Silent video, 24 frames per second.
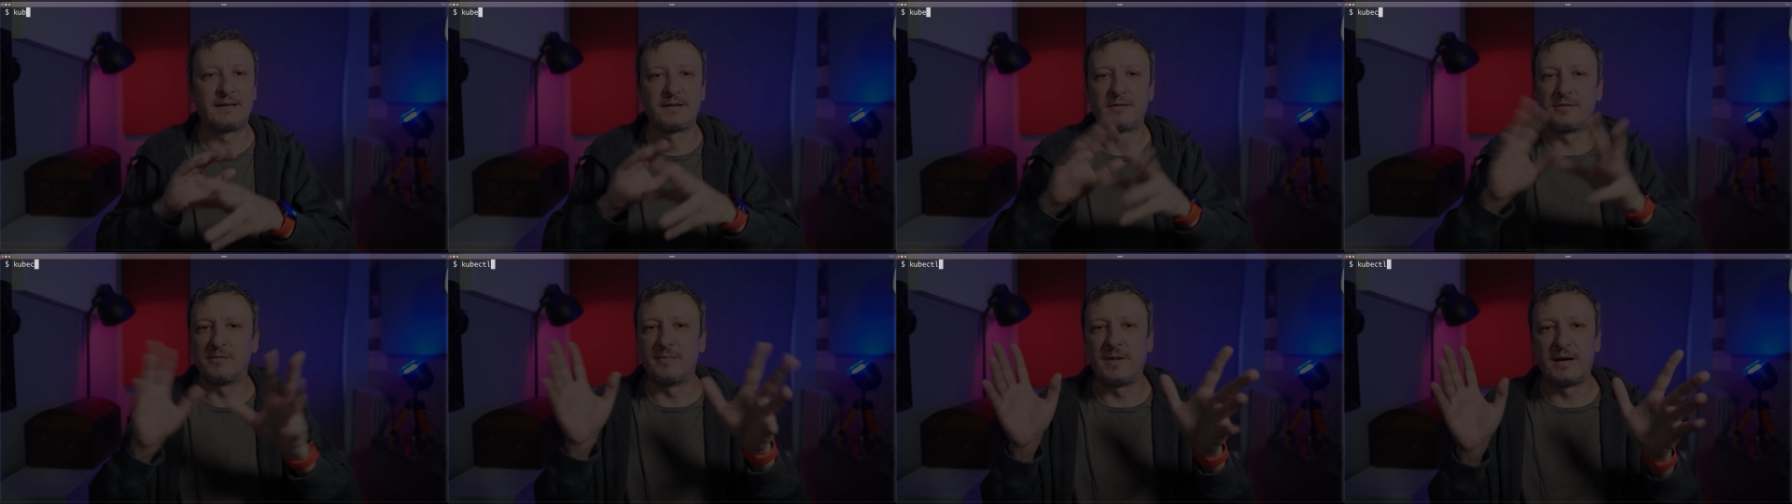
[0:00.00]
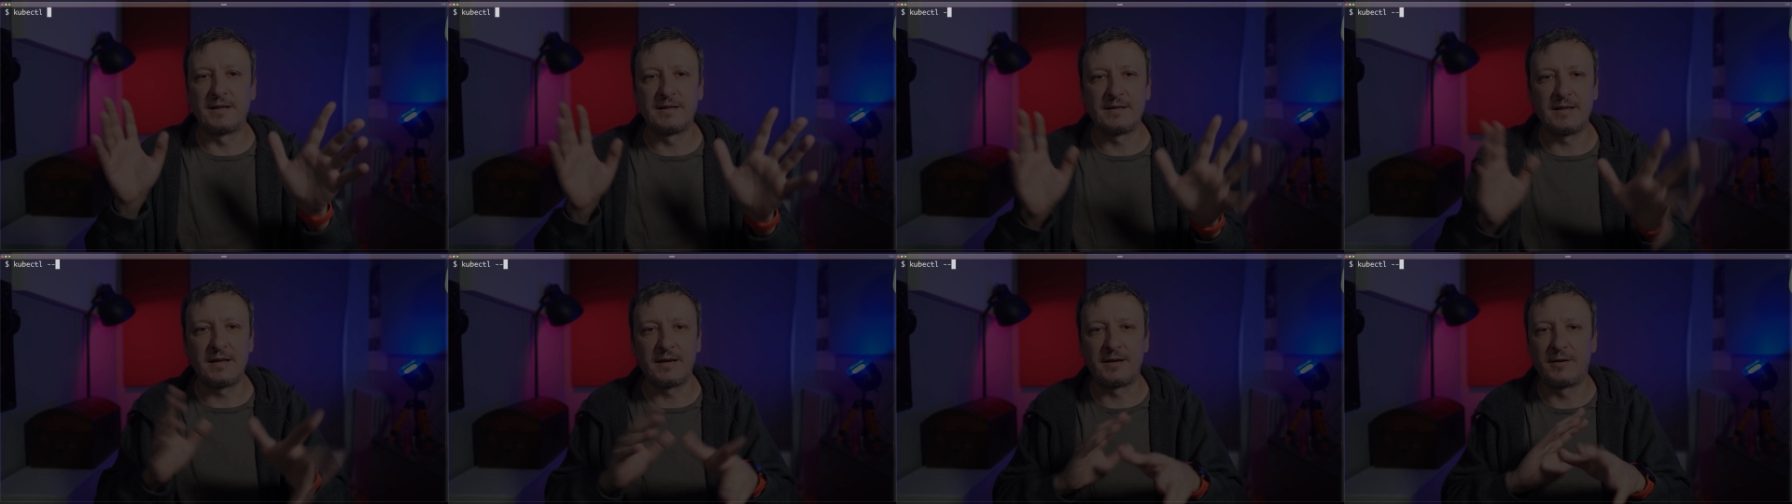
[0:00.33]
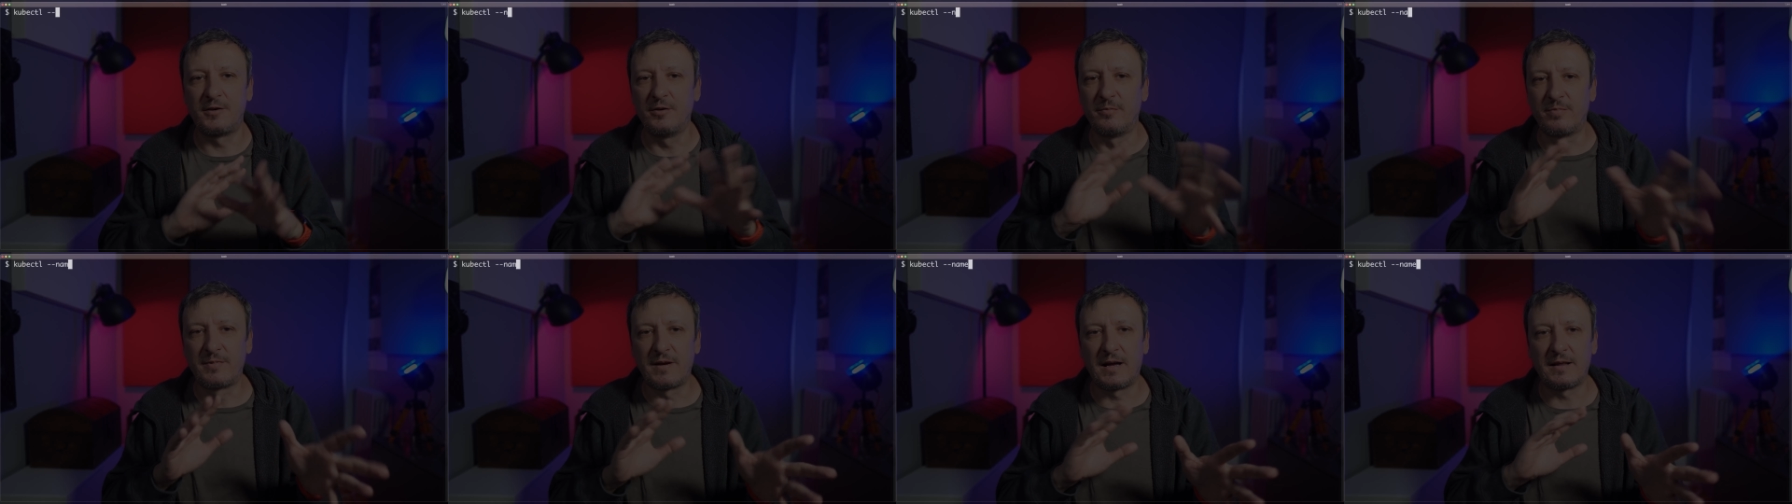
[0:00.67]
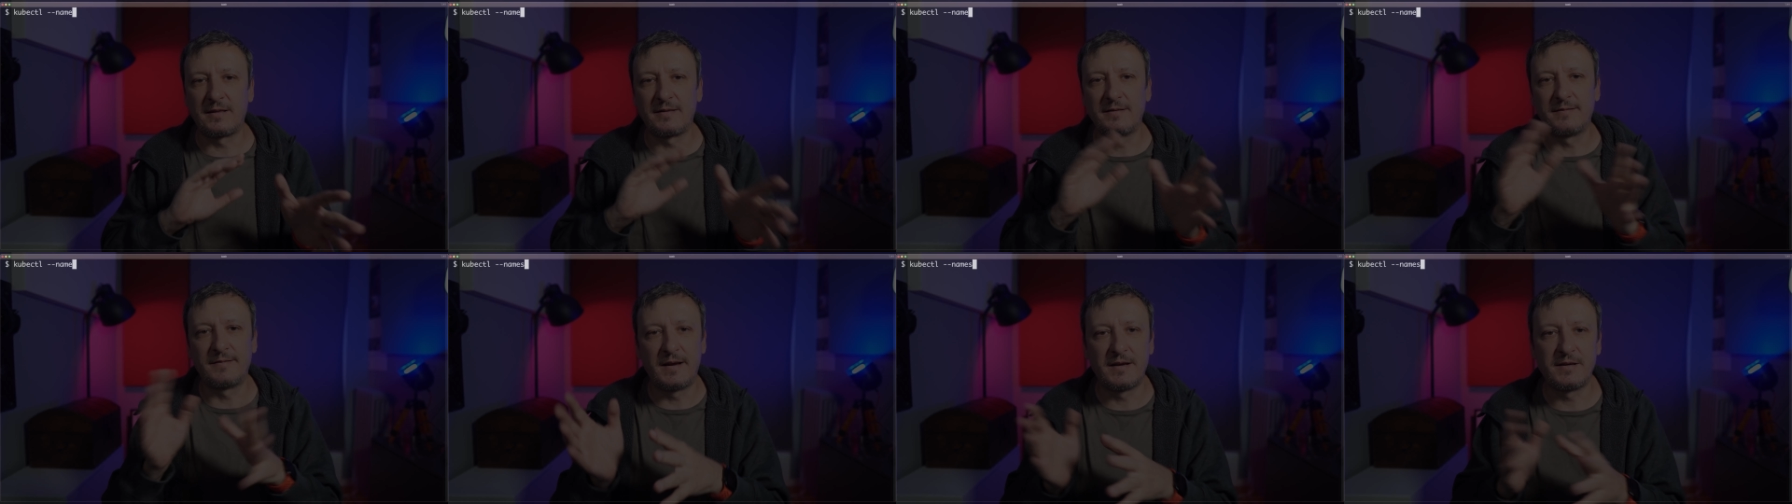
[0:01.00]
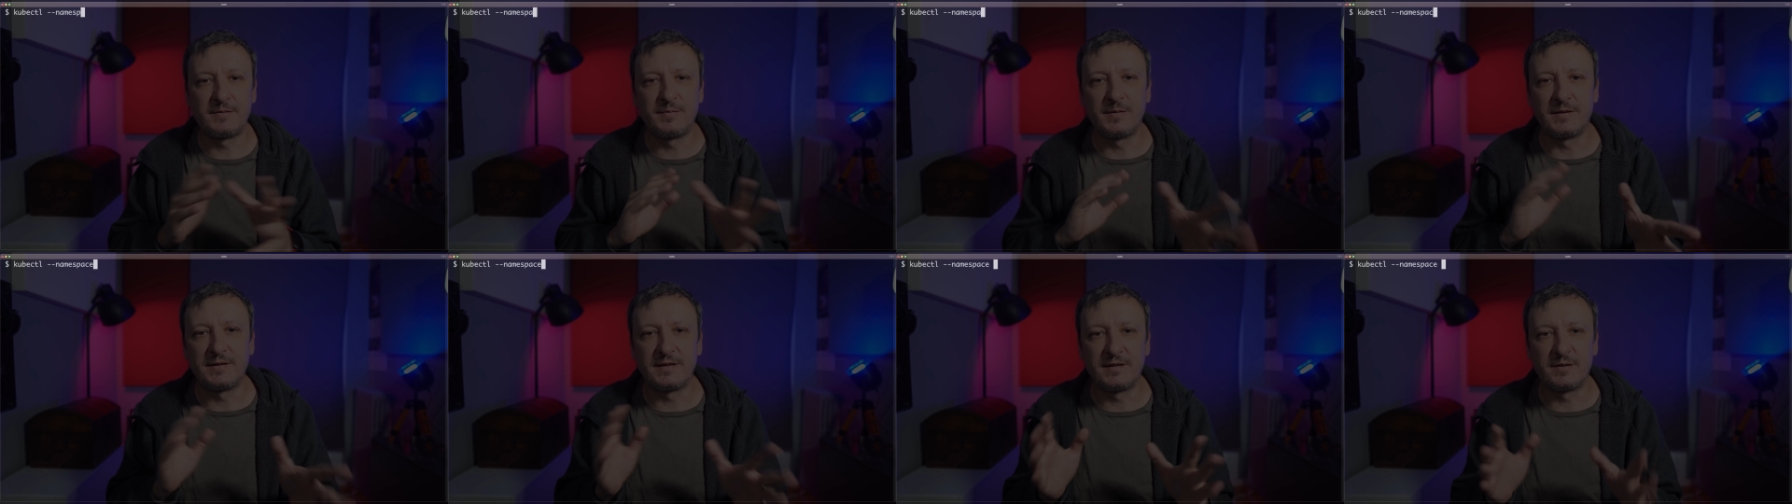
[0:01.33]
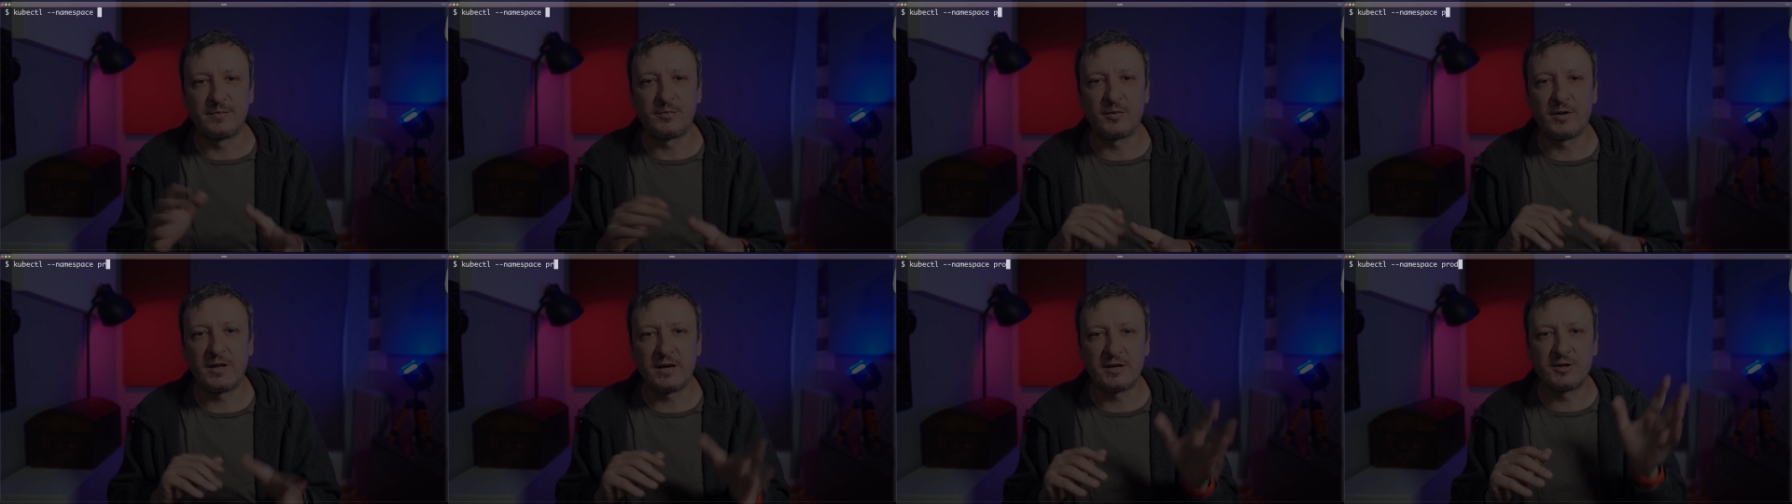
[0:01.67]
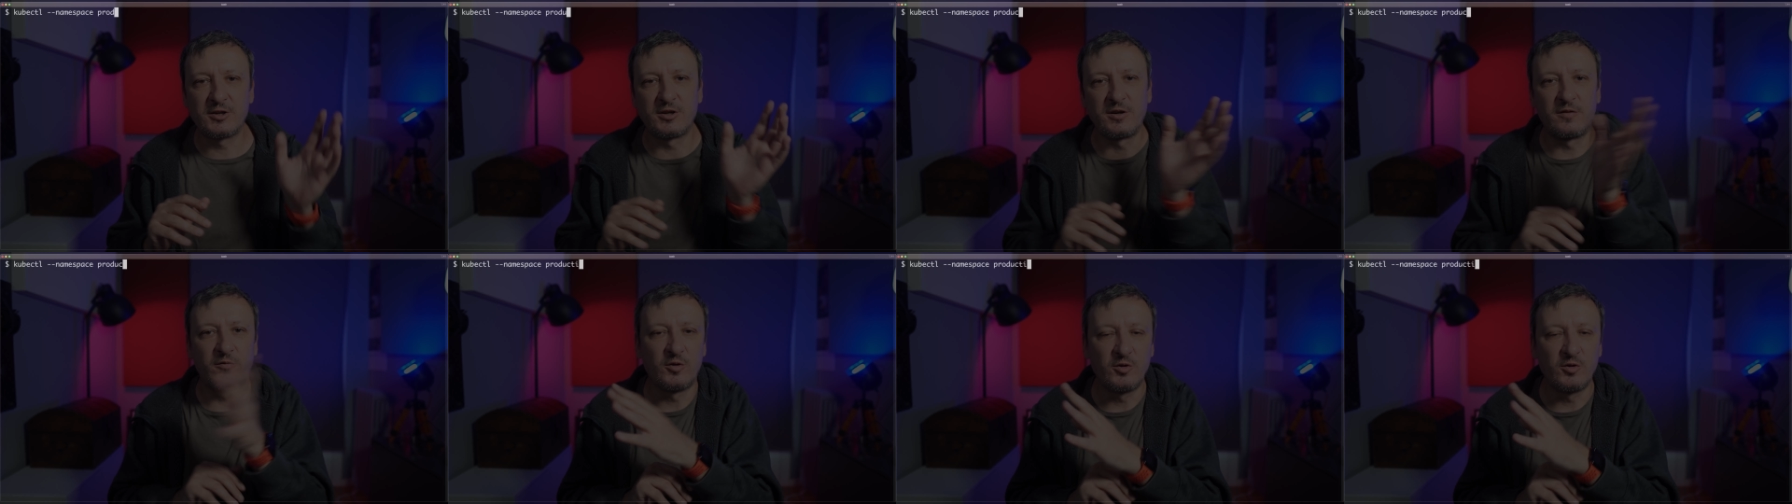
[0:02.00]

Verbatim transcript: a command like kubectl namespaces production.